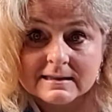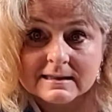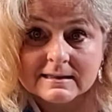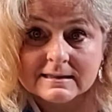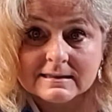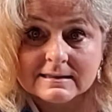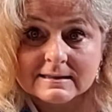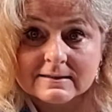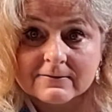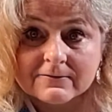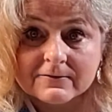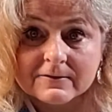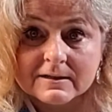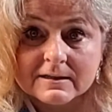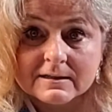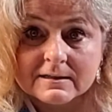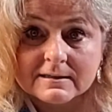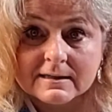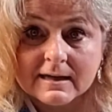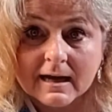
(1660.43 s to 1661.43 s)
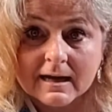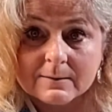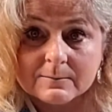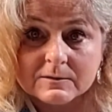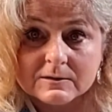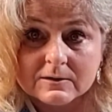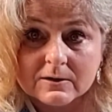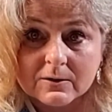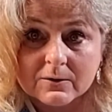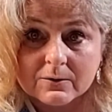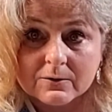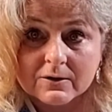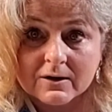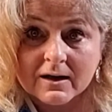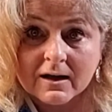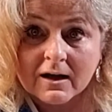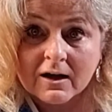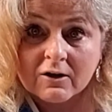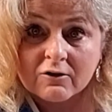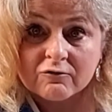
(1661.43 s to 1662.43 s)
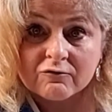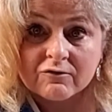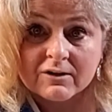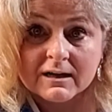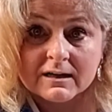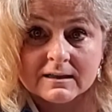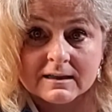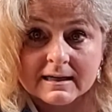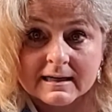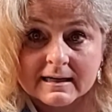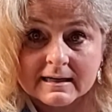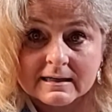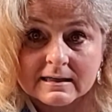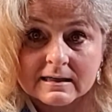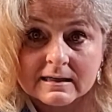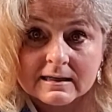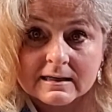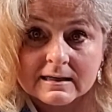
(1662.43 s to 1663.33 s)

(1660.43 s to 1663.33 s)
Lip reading: it's different time zone. Really?